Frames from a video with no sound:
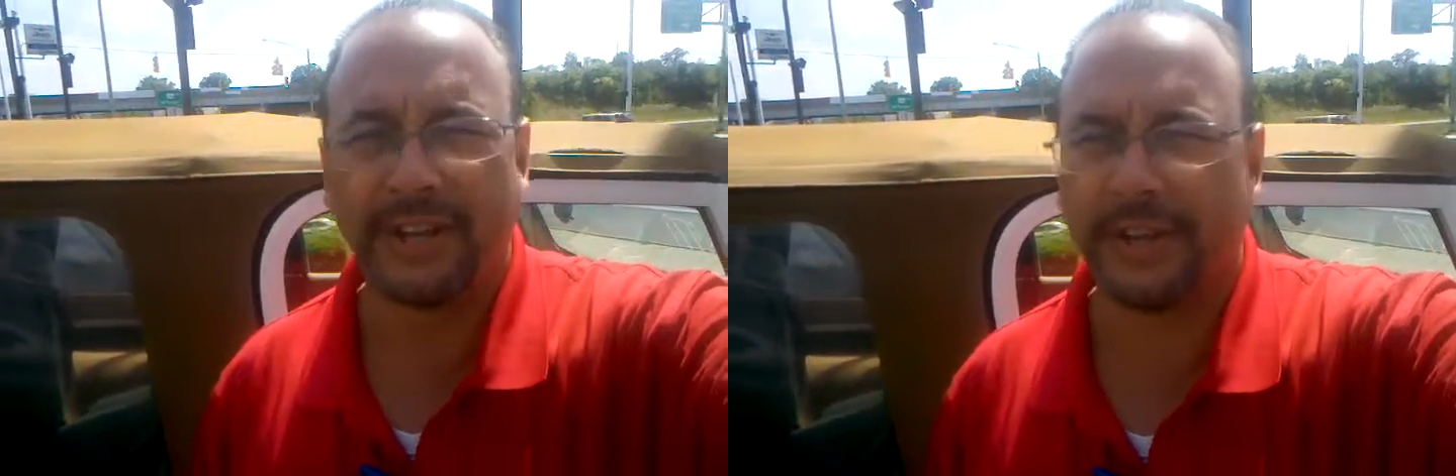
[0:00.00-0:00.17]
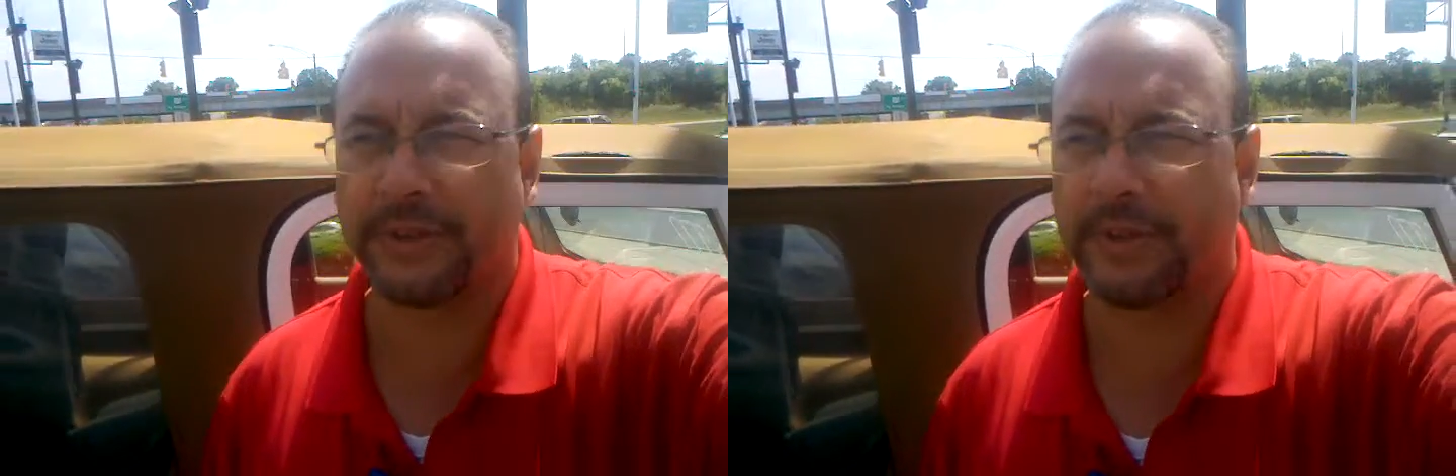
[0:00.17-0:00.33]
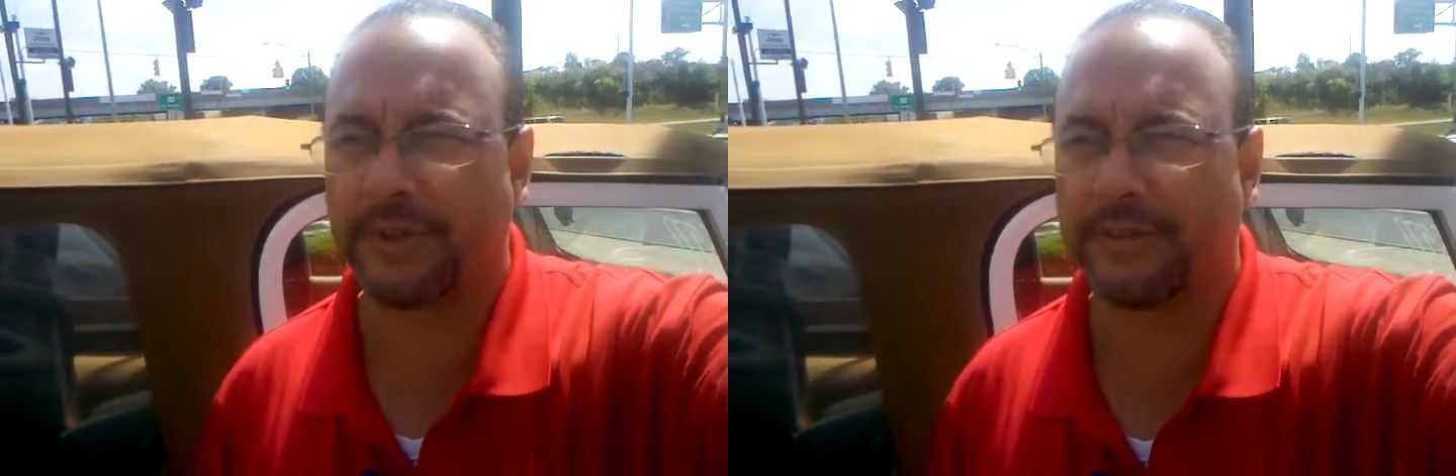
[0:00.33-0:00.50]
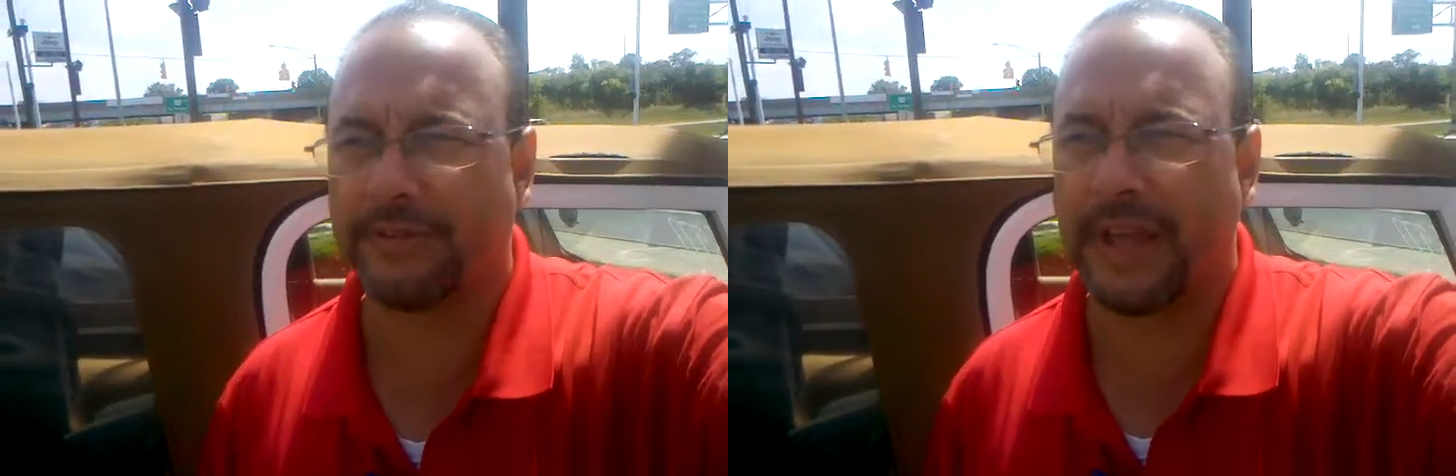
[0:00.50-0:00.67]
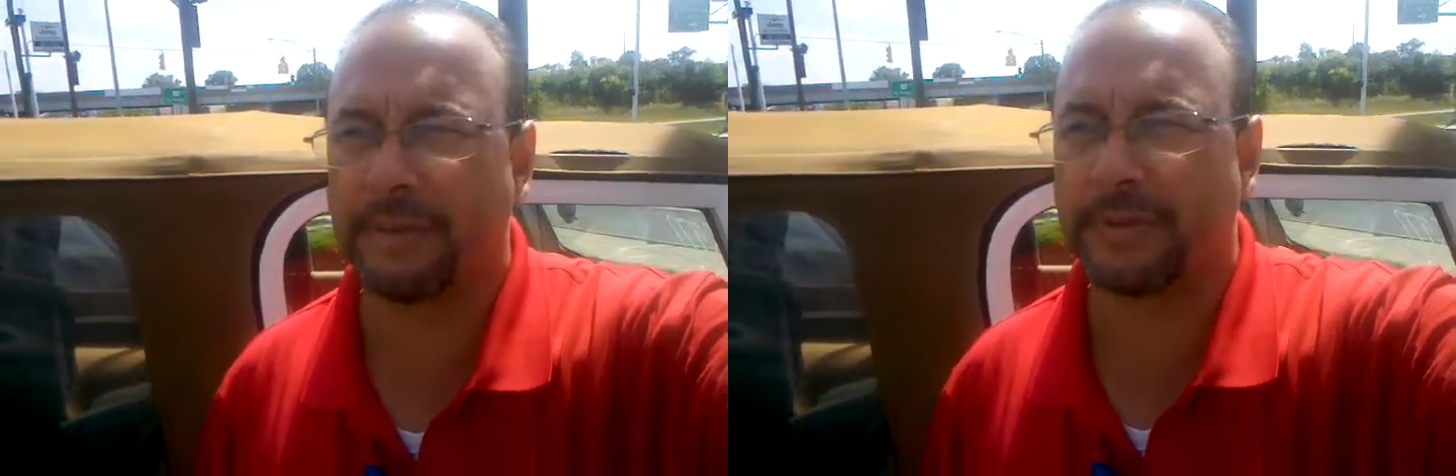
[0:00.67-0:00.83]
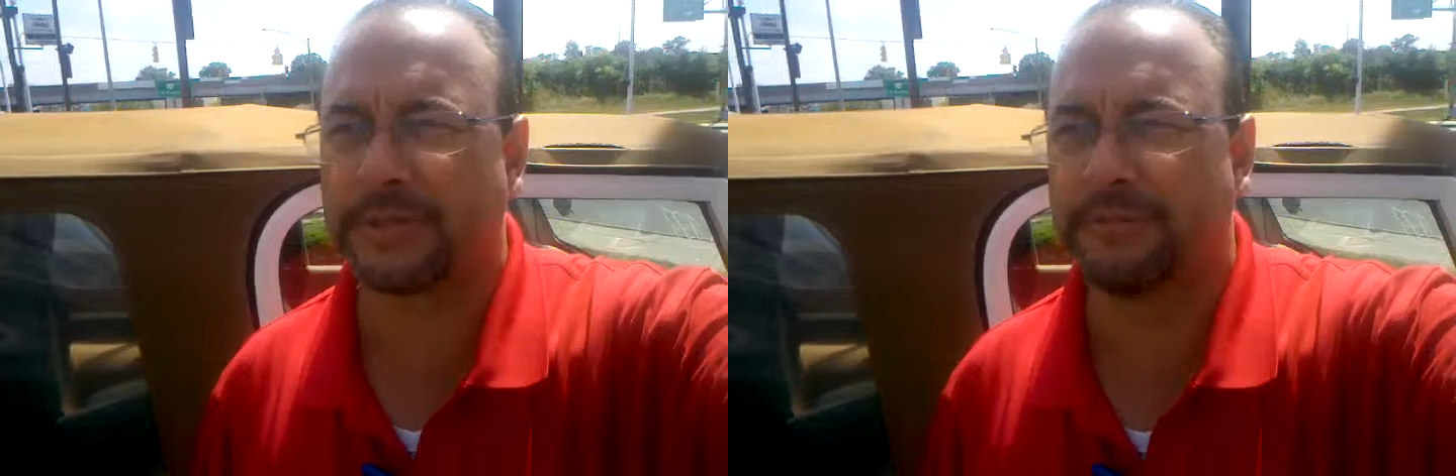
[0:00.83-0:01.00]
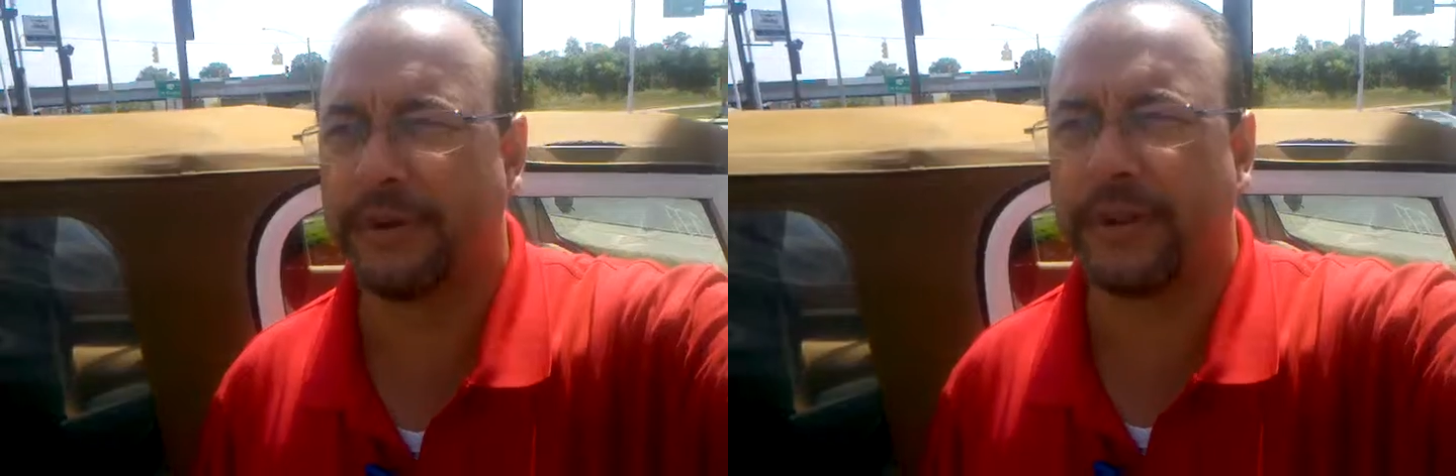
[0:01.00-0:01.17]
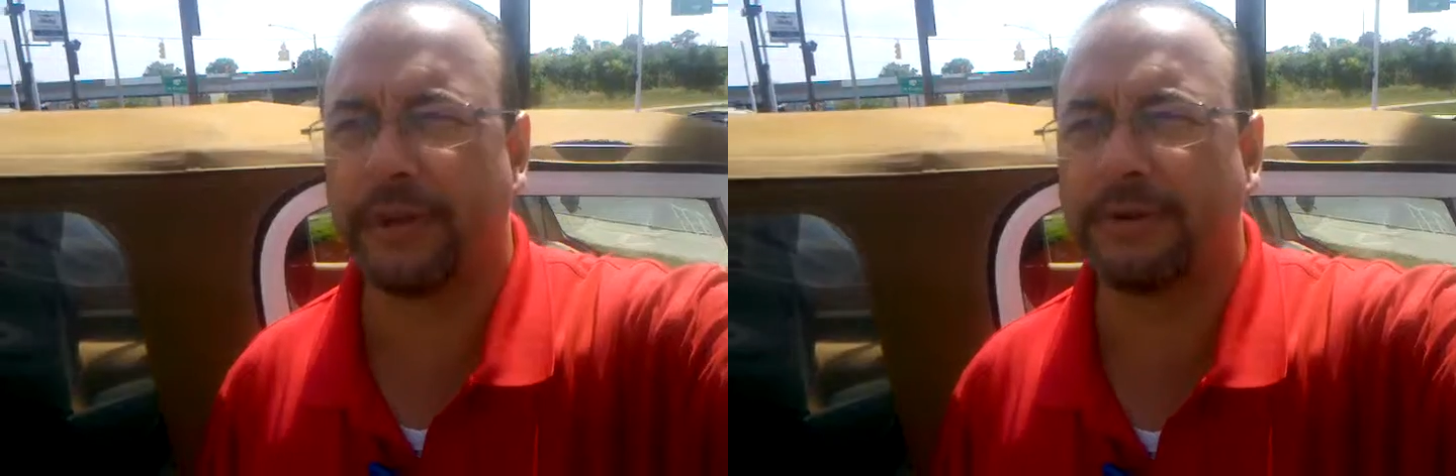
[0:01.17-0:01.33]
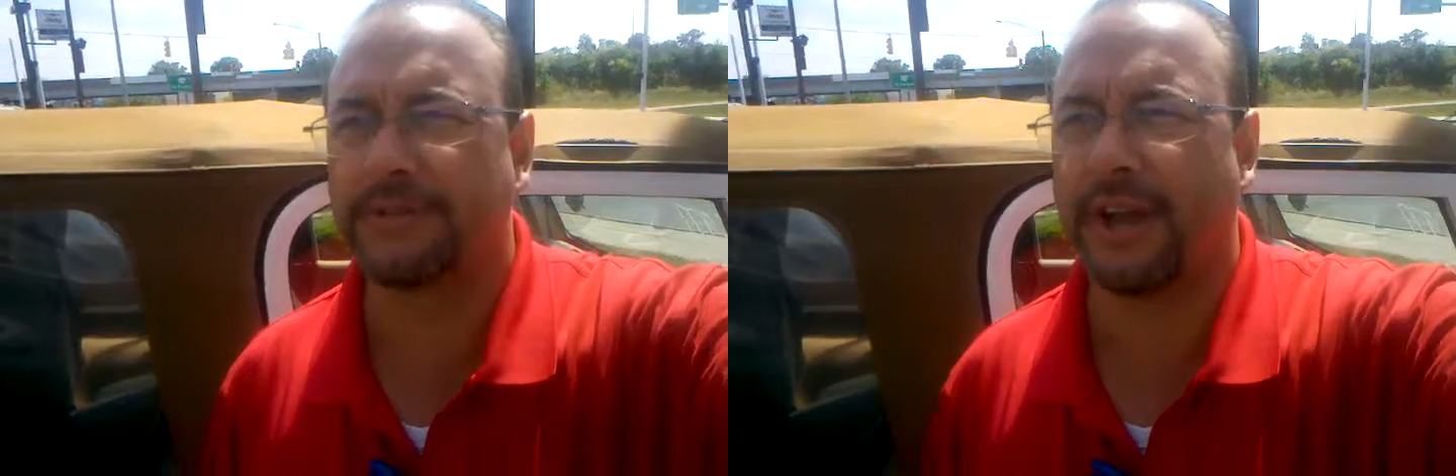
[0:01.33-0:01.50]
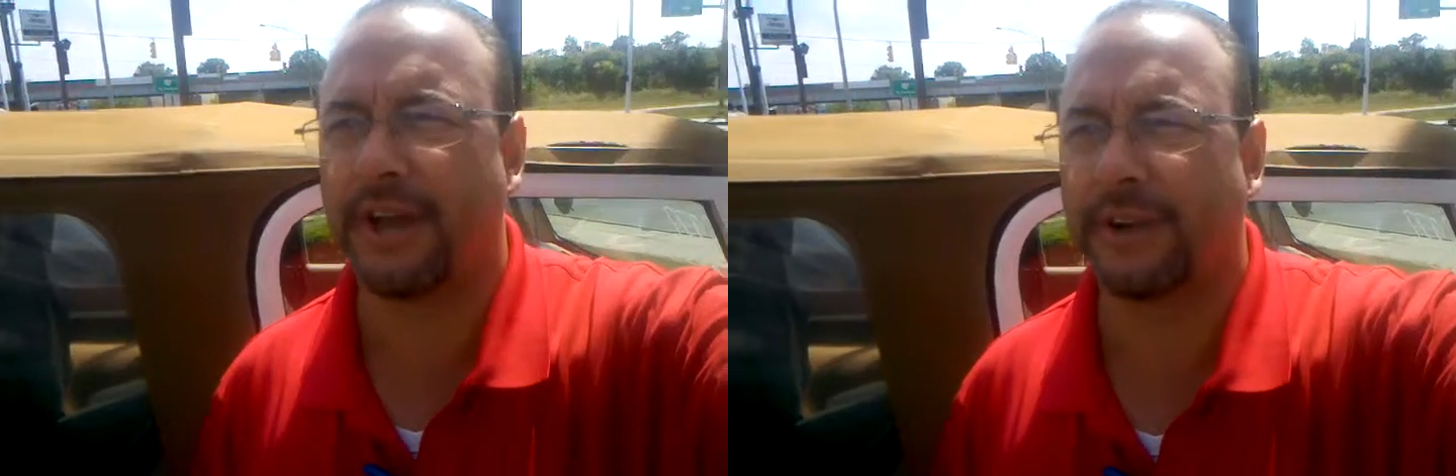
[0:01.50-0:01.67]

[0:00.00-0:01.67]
Another famous video